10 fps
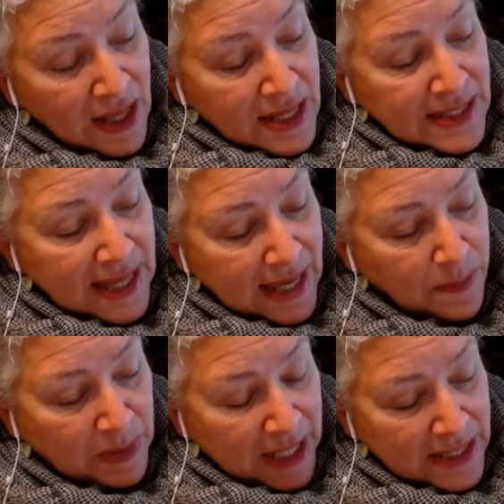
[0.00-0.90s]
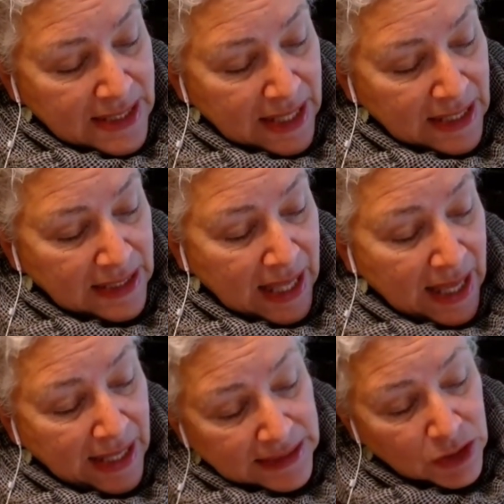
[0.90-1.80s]
Take plantain,
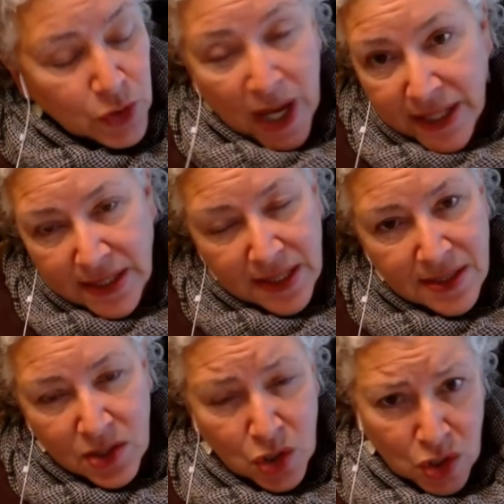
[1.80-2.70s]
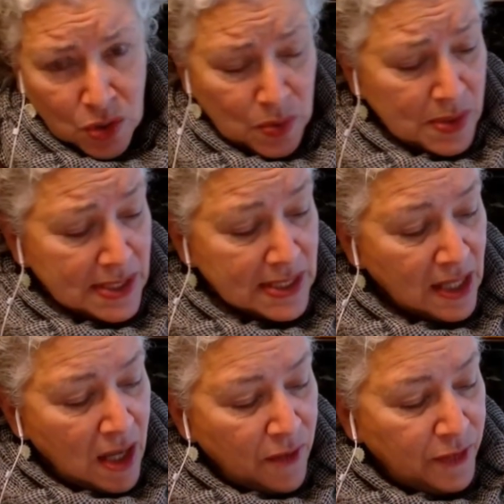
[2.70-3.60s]
extract its juice,
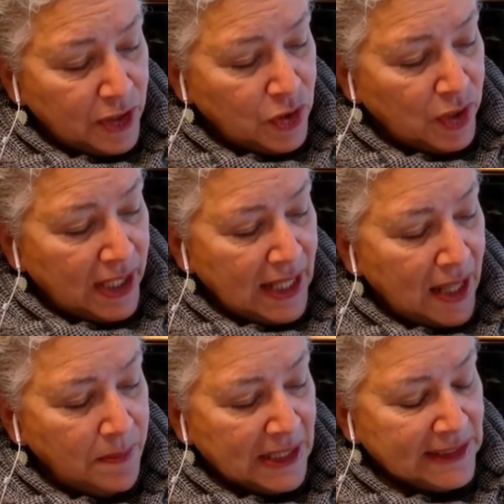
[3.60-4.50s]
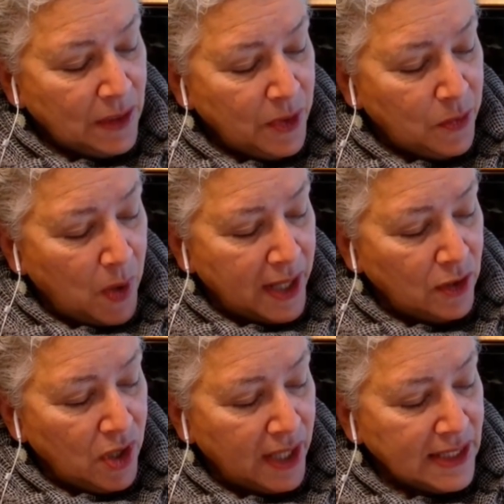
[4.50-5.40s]
filter it, and mix it with wine or
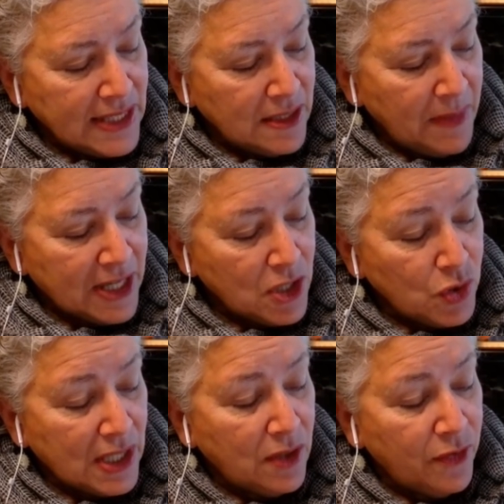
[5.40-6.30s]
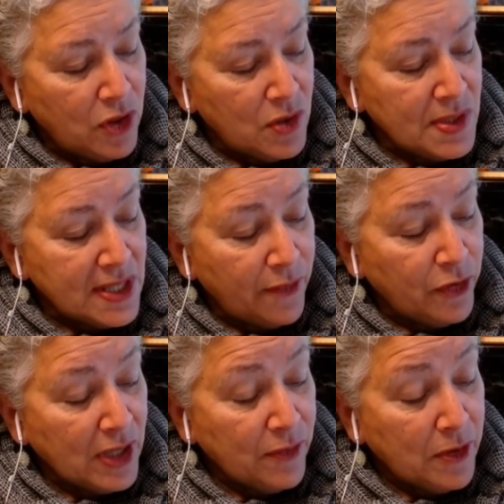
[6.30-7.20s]
honey to make a drink for those
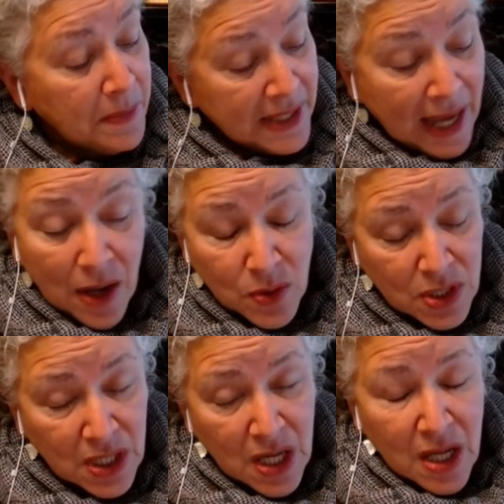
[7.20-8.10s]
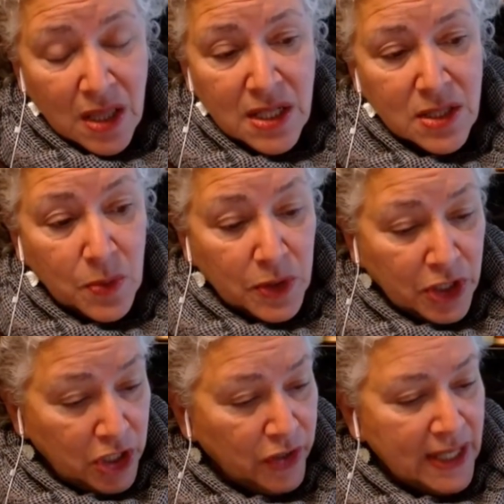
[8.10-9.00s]
suffering from gout. This will
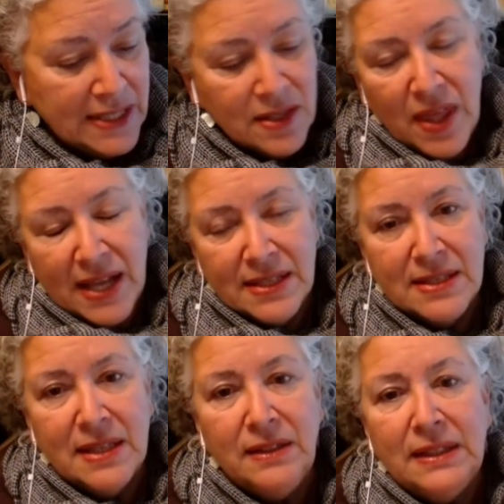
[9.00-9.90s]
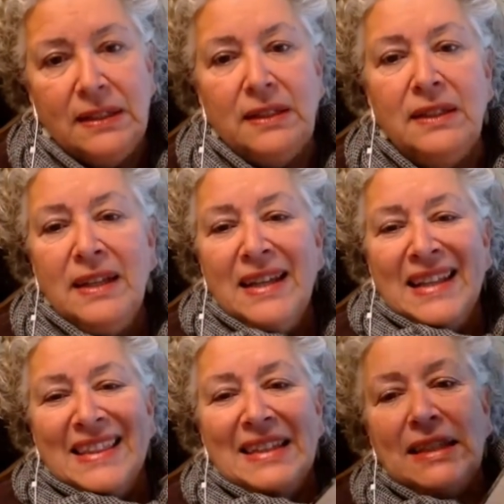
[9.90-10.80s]
cure it. So that's the little
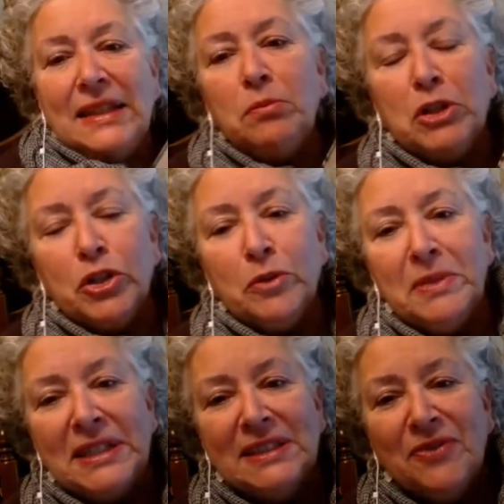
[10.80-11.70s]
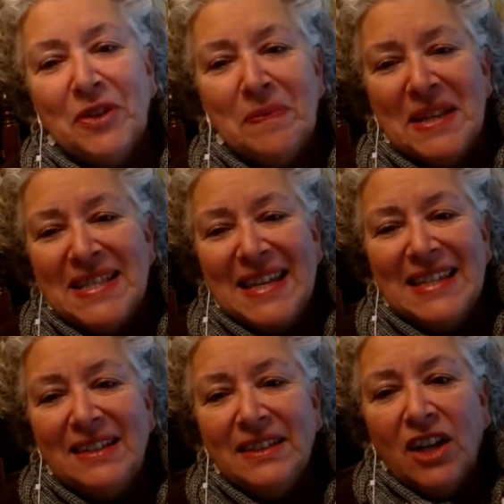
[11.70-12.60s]
blurb that's from St.
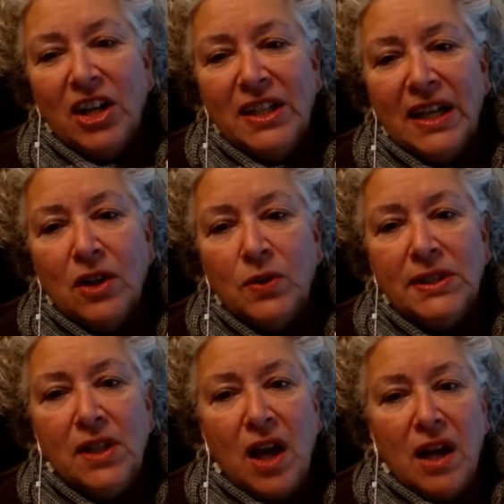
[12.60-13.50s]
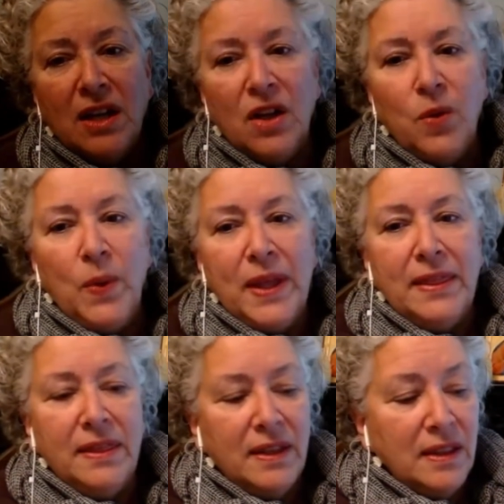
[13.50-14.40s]
Hildegard that goes along
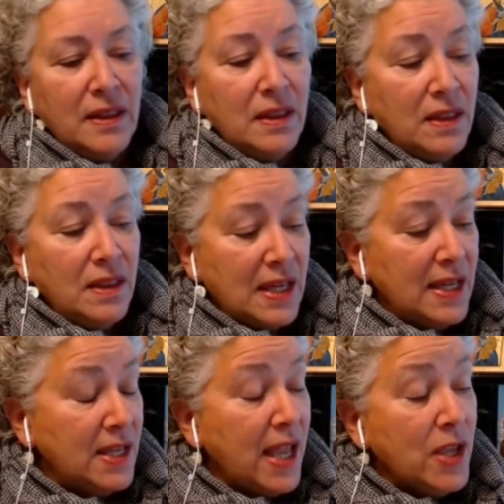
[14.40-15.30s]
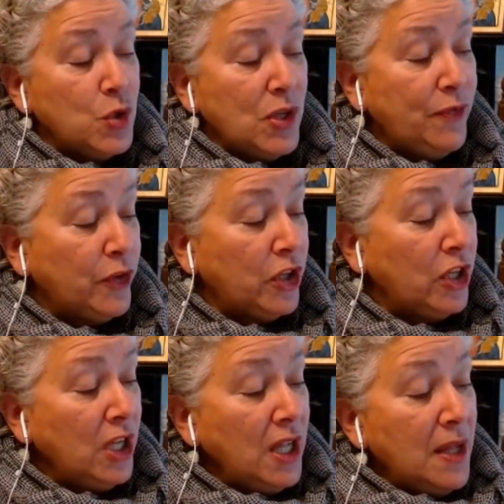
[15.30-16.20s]
with the entry for
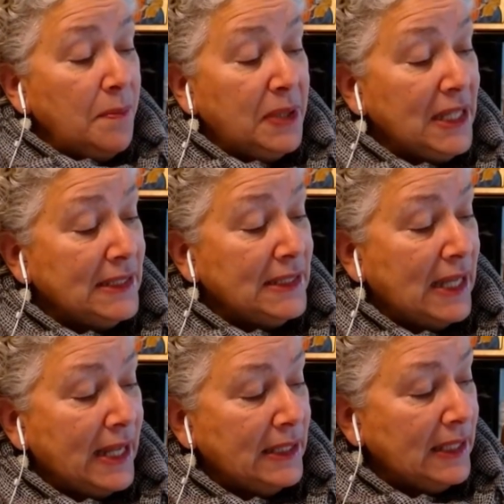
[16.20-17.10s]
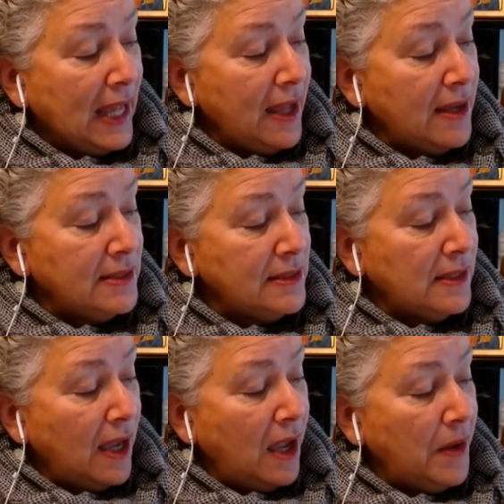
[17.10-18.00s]
plantain. And
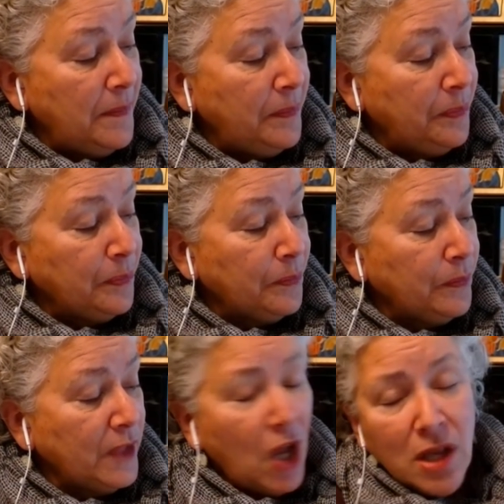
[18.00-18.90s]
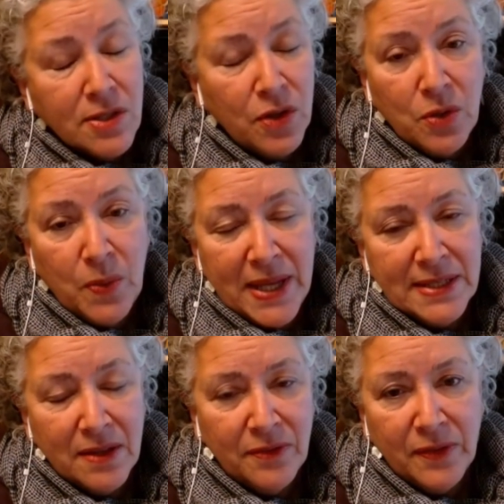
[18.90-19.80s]
also, the ways
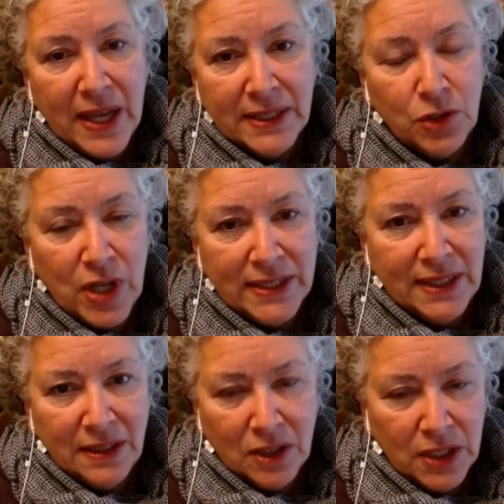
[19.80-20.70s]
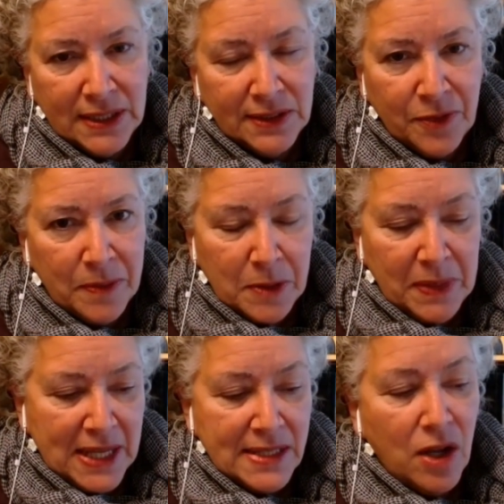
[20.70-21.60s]
of extracting the goodness from the
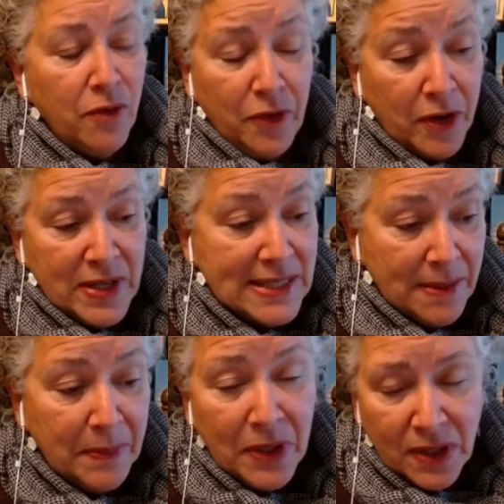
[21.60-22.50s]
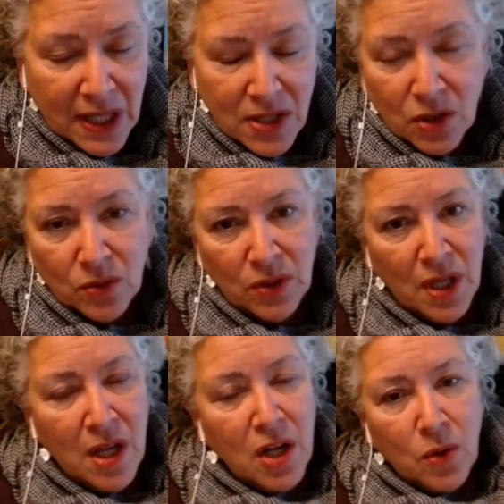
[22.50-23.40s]
plants are very simple. They don't
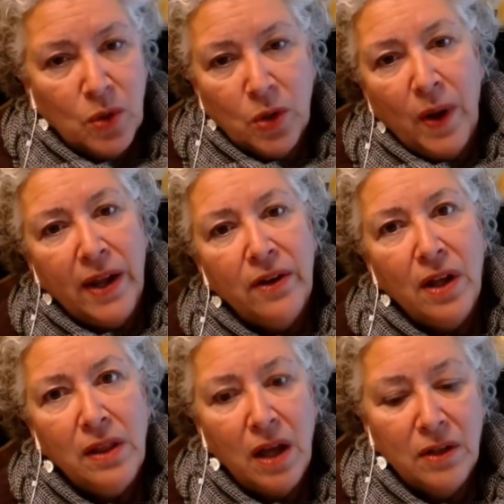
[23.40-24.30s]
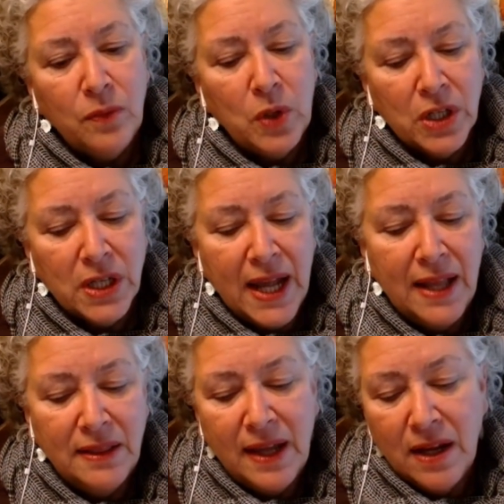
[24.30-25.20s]
require a lot of work,
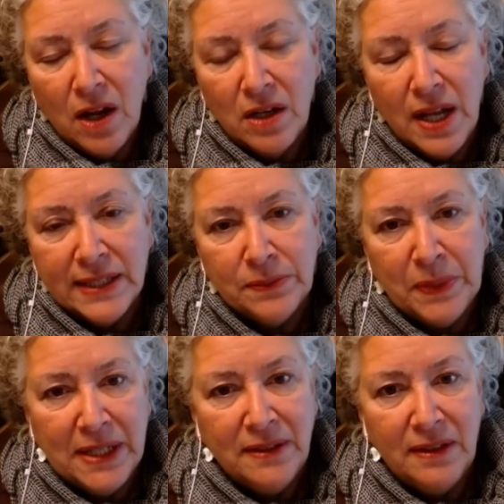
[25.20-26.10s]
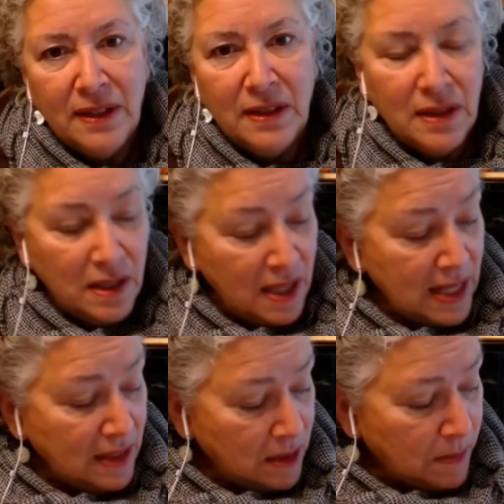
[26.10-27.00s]
and they are explained in
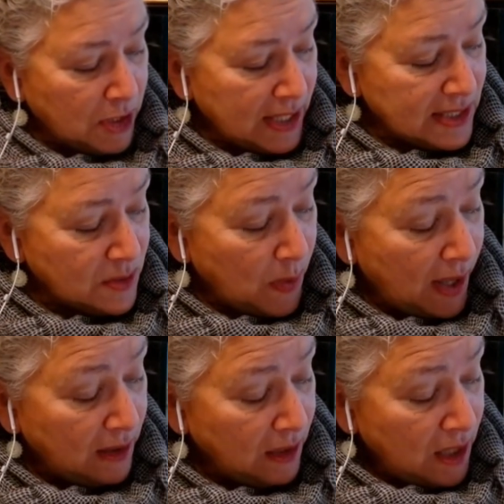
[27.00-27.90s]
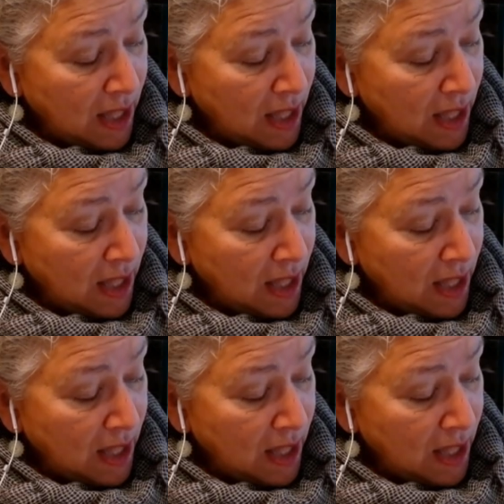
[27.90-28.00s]
the book as well.